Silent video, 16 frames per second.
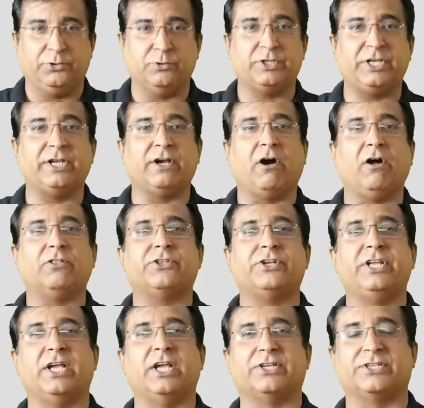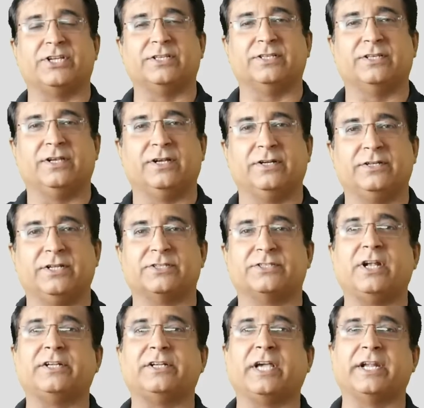Using all three actions
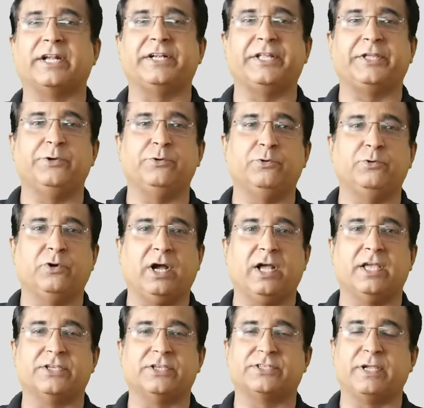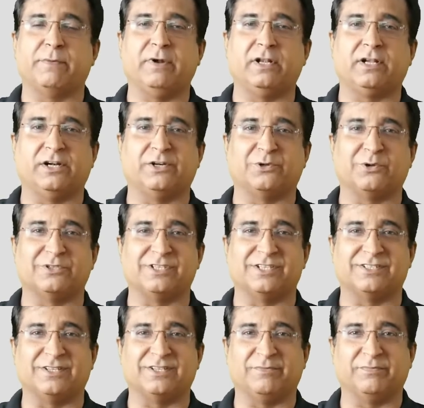does not guarantee you a stable control
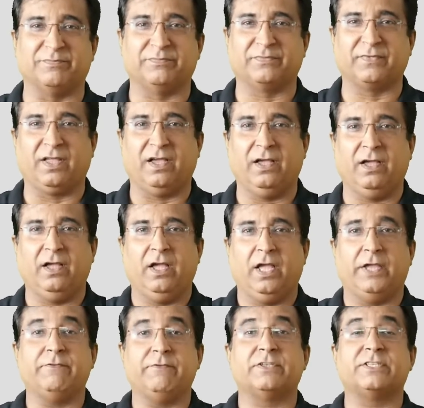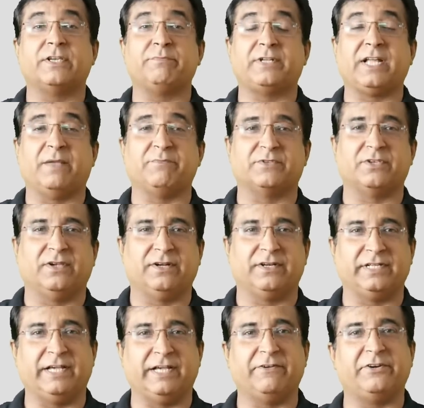system. Even sometimes,
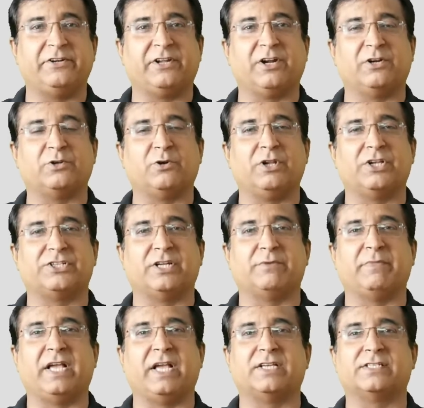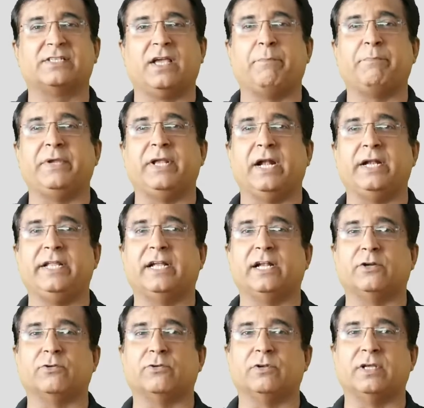derivative control action makes a PID
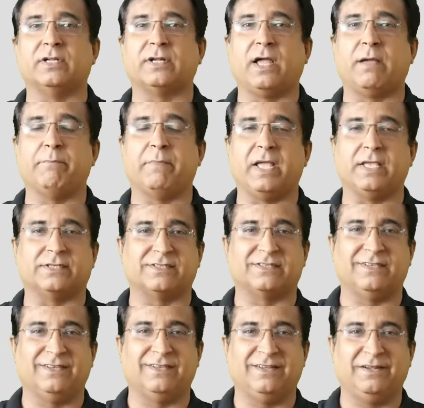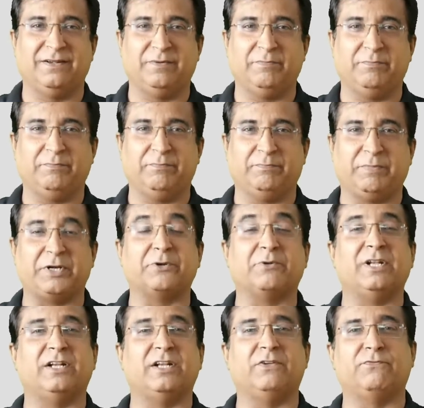controller a mess,
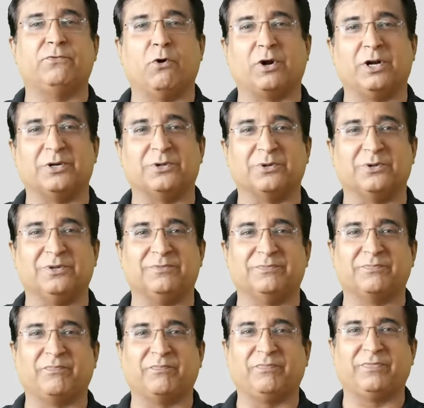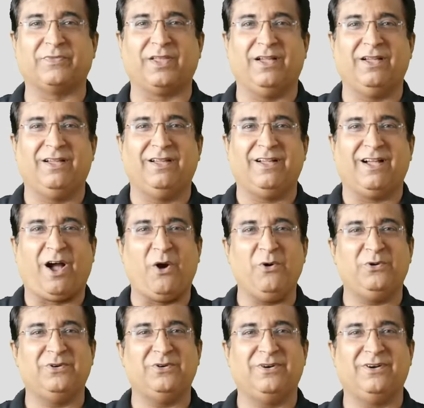particularly flow control.
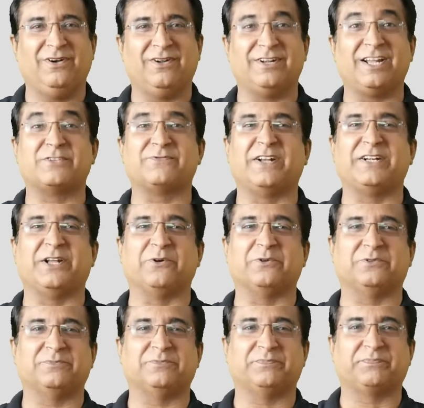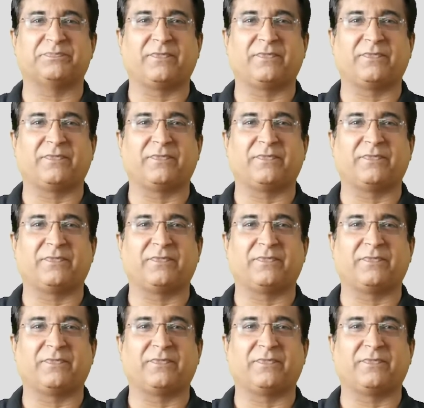How? Let's find out.